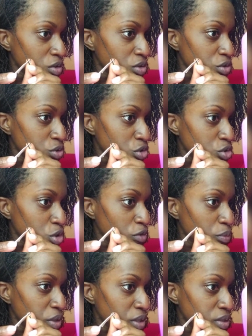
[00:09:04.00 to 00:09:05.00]
it's too short of a
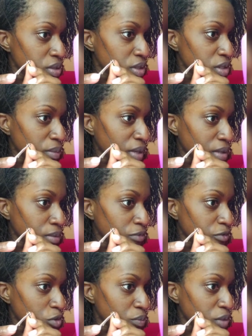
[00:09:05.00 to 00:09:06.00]
piece at the bottom
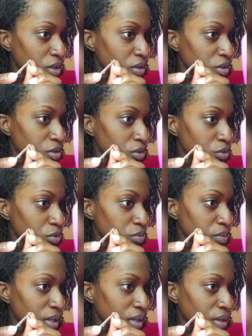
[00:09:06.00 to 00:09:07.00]
for me to use
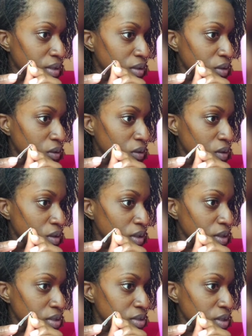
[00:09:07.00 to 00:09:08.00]
my
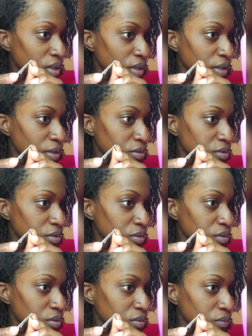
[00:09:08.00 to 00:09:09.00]
Sisterlocks hair
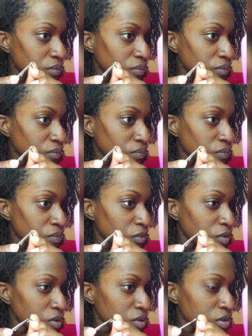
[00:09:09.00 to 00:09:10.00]
tool.
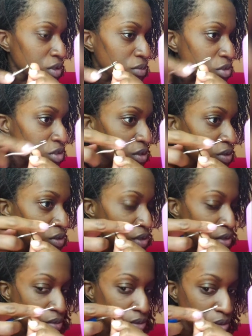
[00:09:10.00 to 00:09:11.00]
So I'm
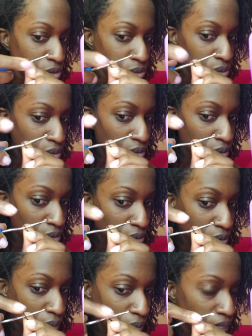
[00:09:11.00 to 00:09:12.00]
inserting the tool
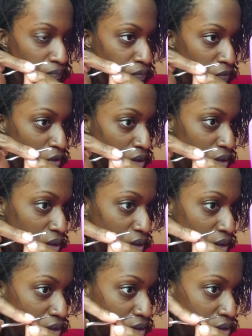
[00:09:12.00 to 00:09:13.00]

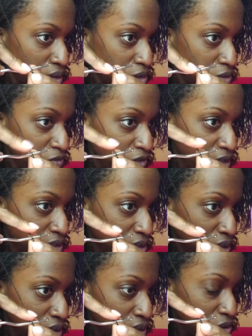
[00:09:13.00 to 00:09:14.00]
and it's
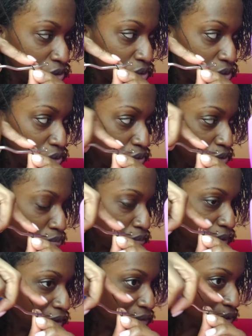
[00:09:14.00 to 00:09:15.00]
facing to
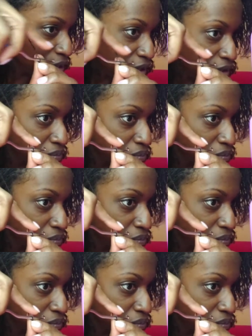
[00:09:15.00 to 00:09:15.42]
my right.